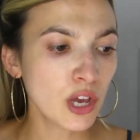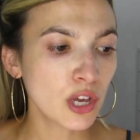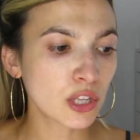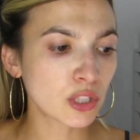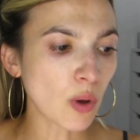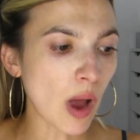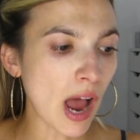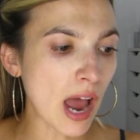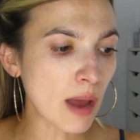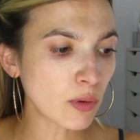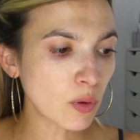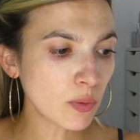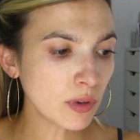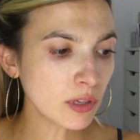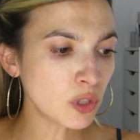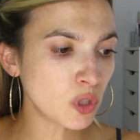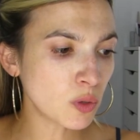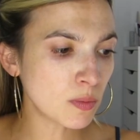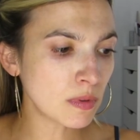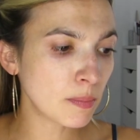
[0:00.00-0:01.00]
So I'm
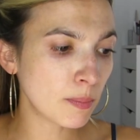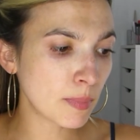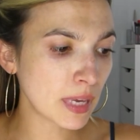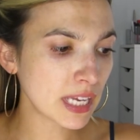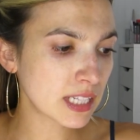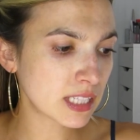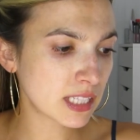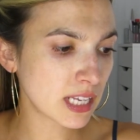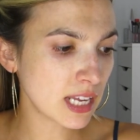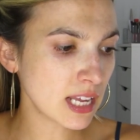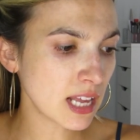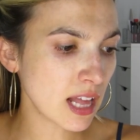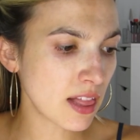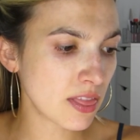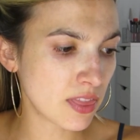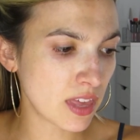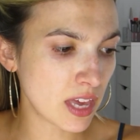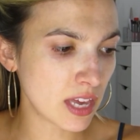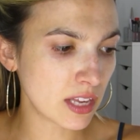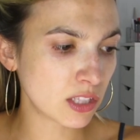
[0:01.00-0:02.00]
going to be mixing
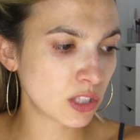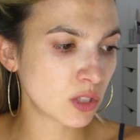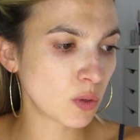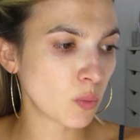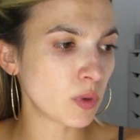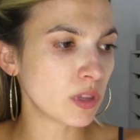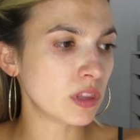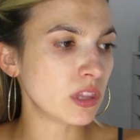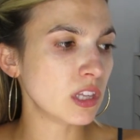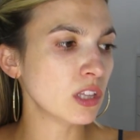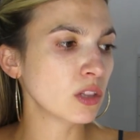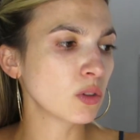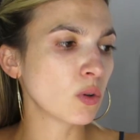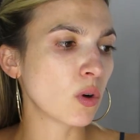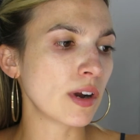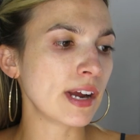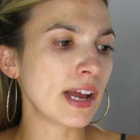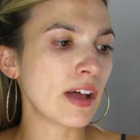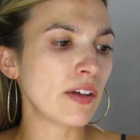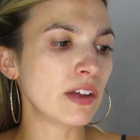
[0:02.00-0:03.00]
this with the
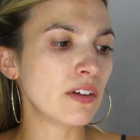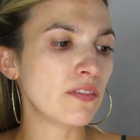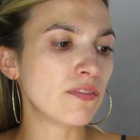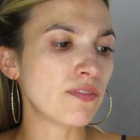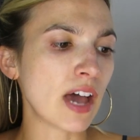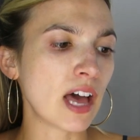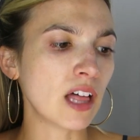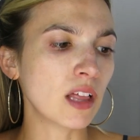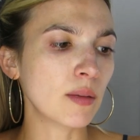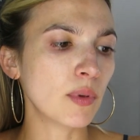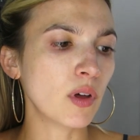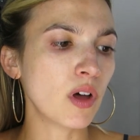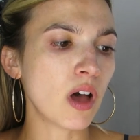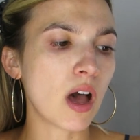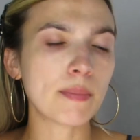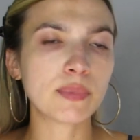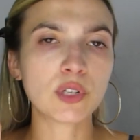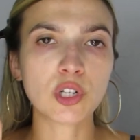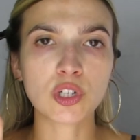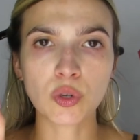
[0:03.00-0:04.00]
L'Oreal Infallible
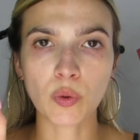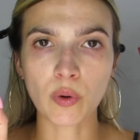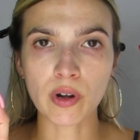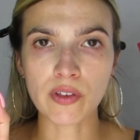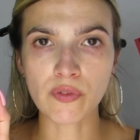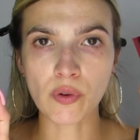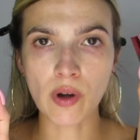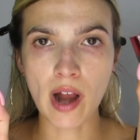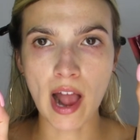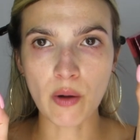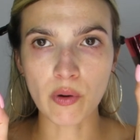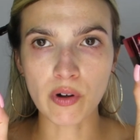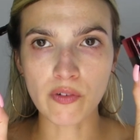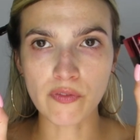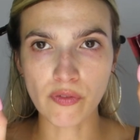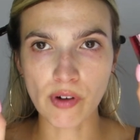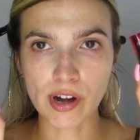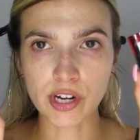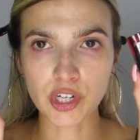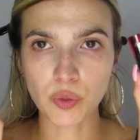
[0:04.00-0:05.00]
Up to 24 Hour
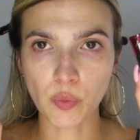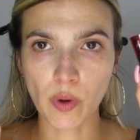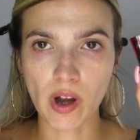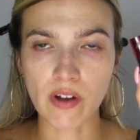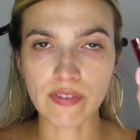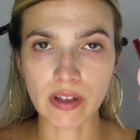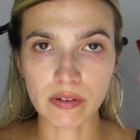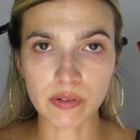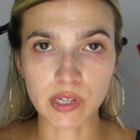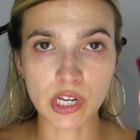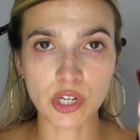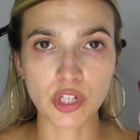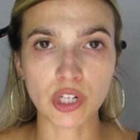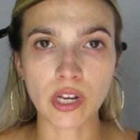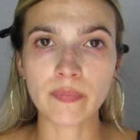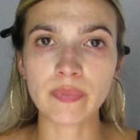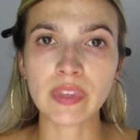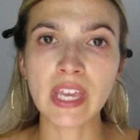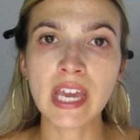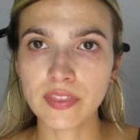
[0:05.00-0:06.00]
Fresh Wear
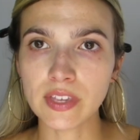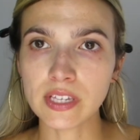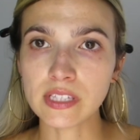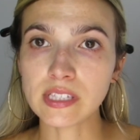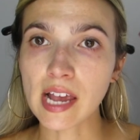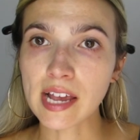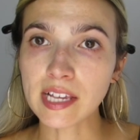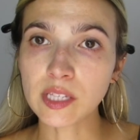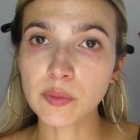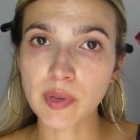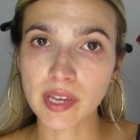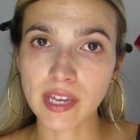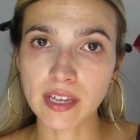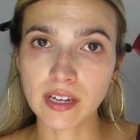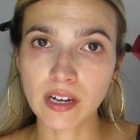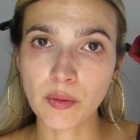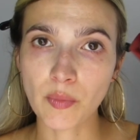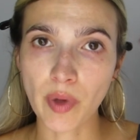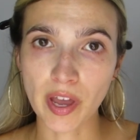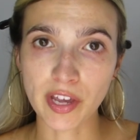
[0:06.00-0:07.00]
Foundation. This has been
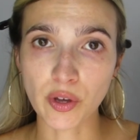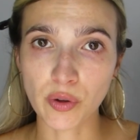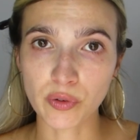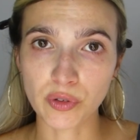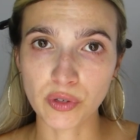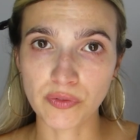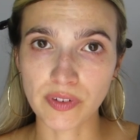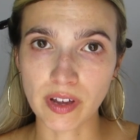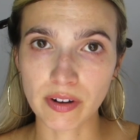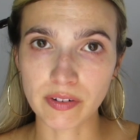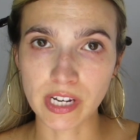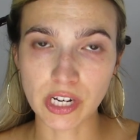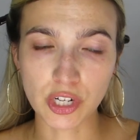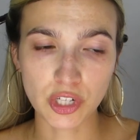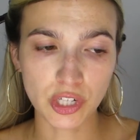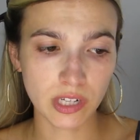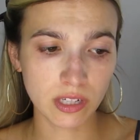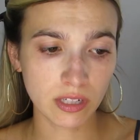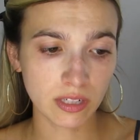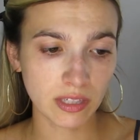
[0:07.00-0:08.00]
my go-to
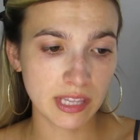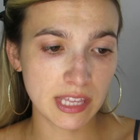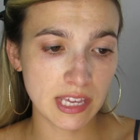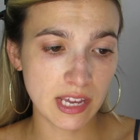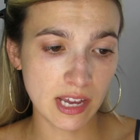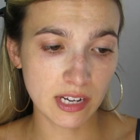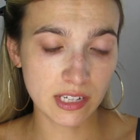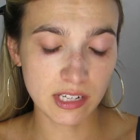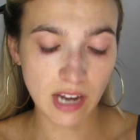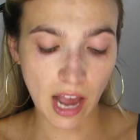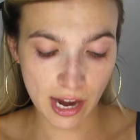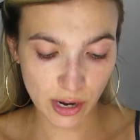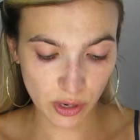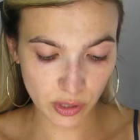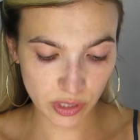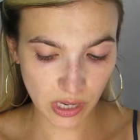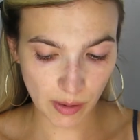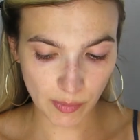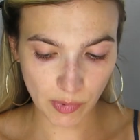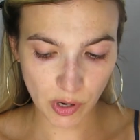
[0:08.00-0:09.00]
foundation the entire
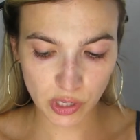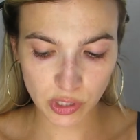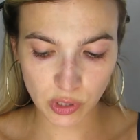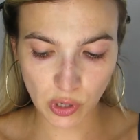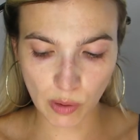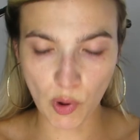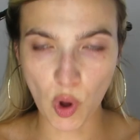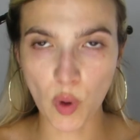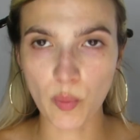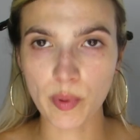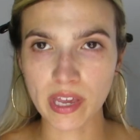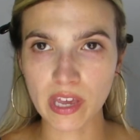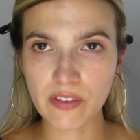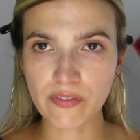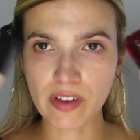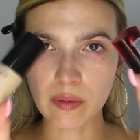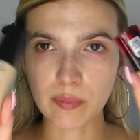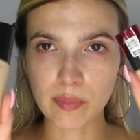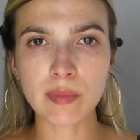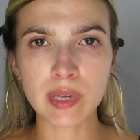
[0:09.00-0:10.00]
summer, so I'm hoping if
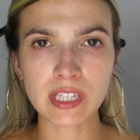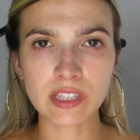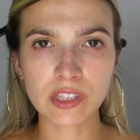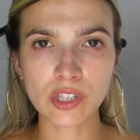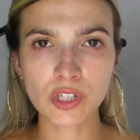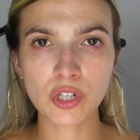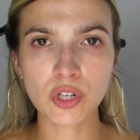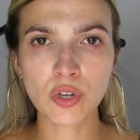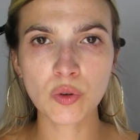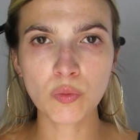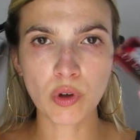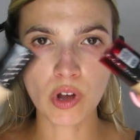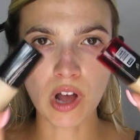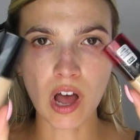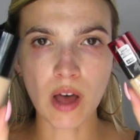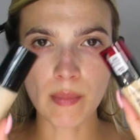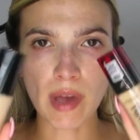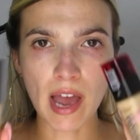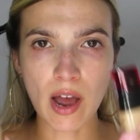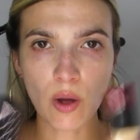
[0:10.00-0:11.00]
I mix the two, we'll
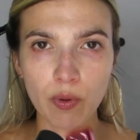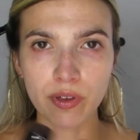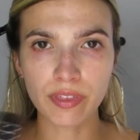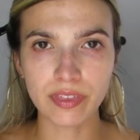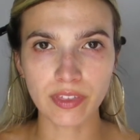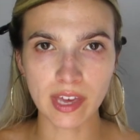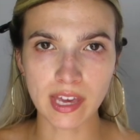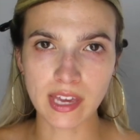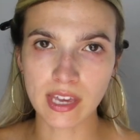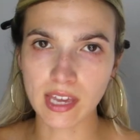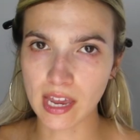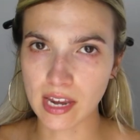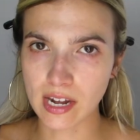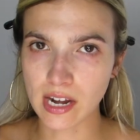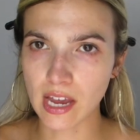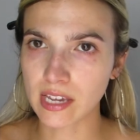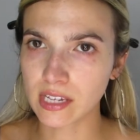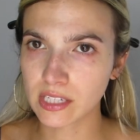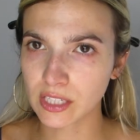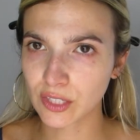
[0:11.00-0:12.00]
come out with like a
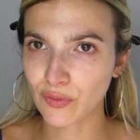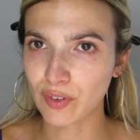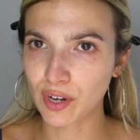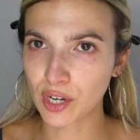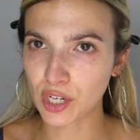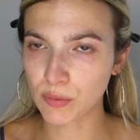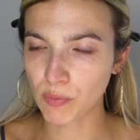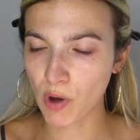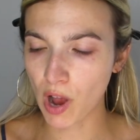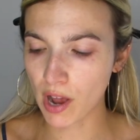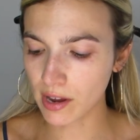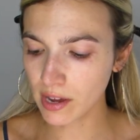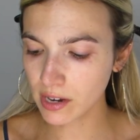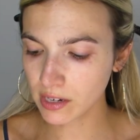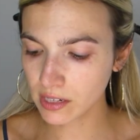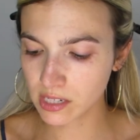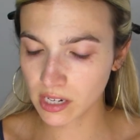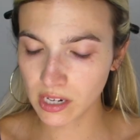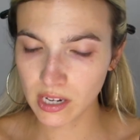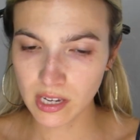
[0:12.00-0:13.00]
nice finished
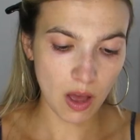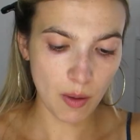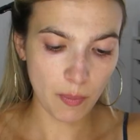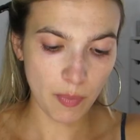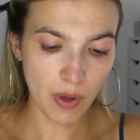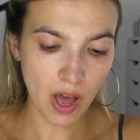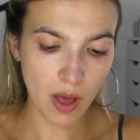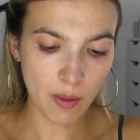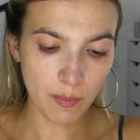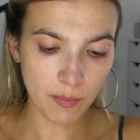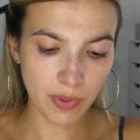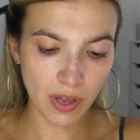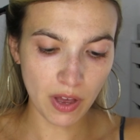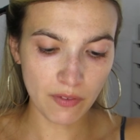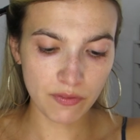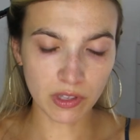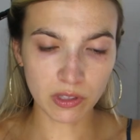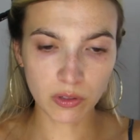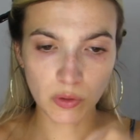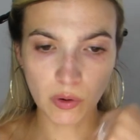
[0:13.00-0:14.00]
product. A pump
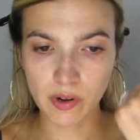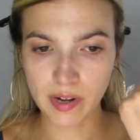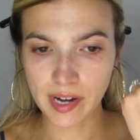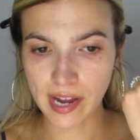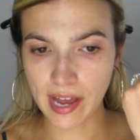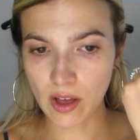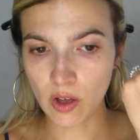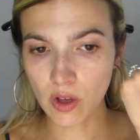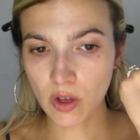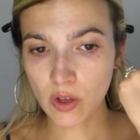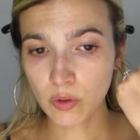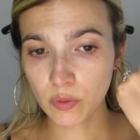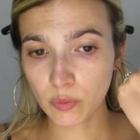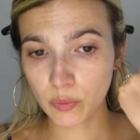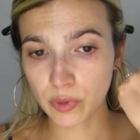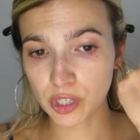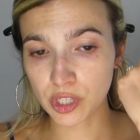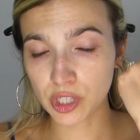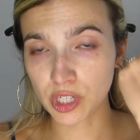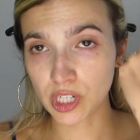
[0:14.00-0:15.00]
of the L'Oreal,
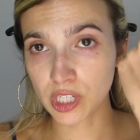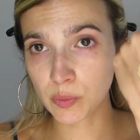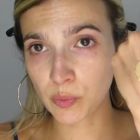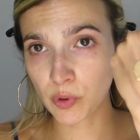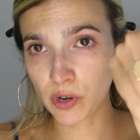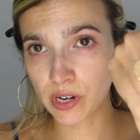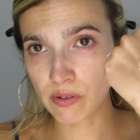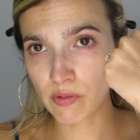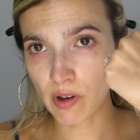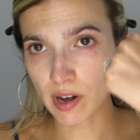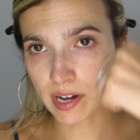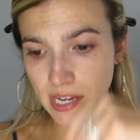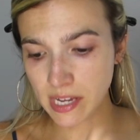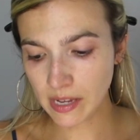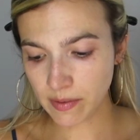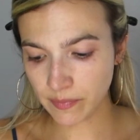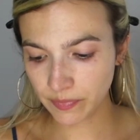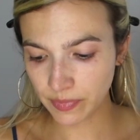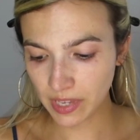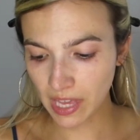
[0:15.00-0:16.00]
which is pretty
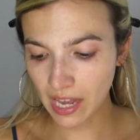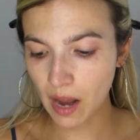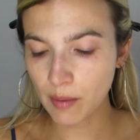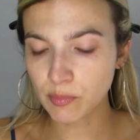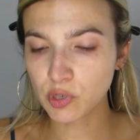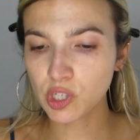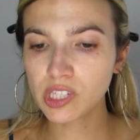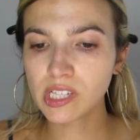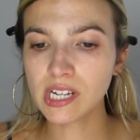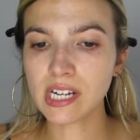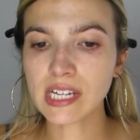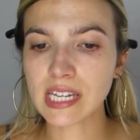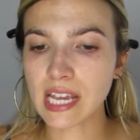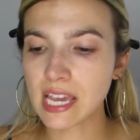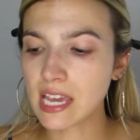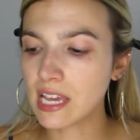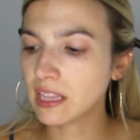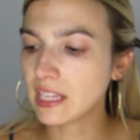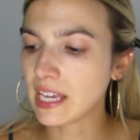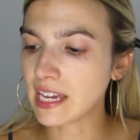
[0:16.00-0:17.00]
runny, and I'm just gonna
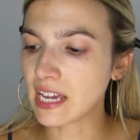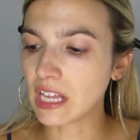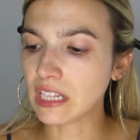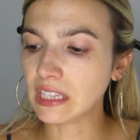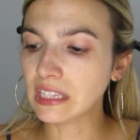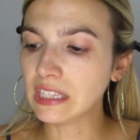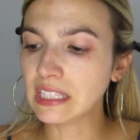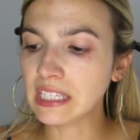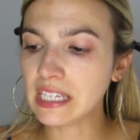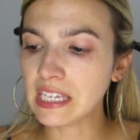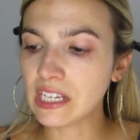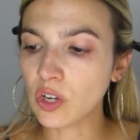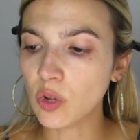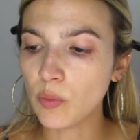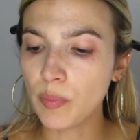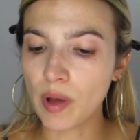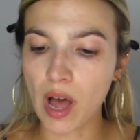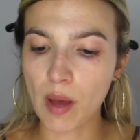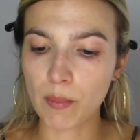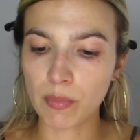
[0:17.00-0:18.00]
take like a little
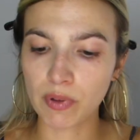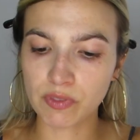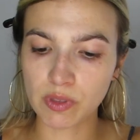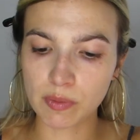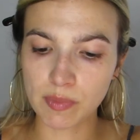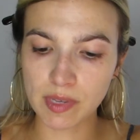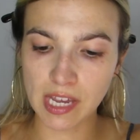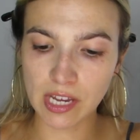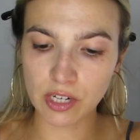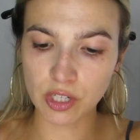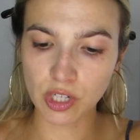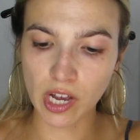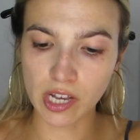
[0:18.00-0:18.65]
pump of the BH